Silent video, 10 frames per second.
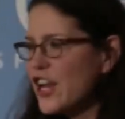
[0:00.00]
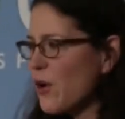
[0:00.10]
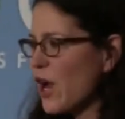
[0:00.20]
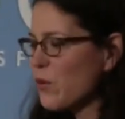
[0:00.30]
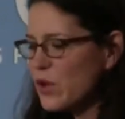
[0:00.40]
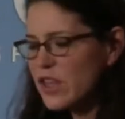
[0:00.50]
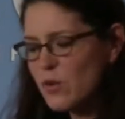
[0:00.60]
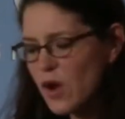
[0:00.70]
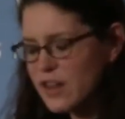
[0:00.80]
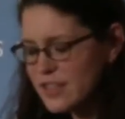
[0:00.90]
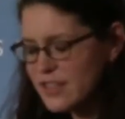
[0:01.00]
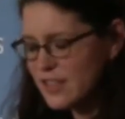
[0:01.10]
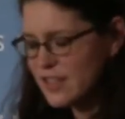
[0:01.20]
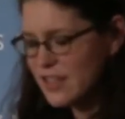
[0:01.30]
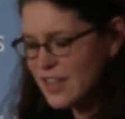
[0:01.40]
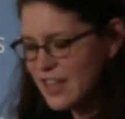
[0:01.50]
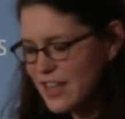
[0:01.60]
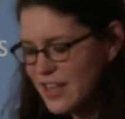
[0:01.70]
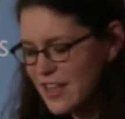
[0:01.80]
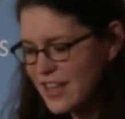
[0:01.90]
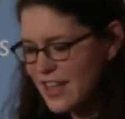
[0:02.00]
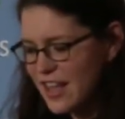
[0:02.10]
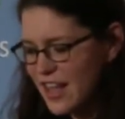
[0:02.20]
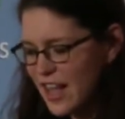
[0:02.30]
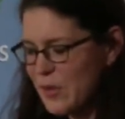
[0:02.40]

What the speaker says: It's great to me that there is an organization that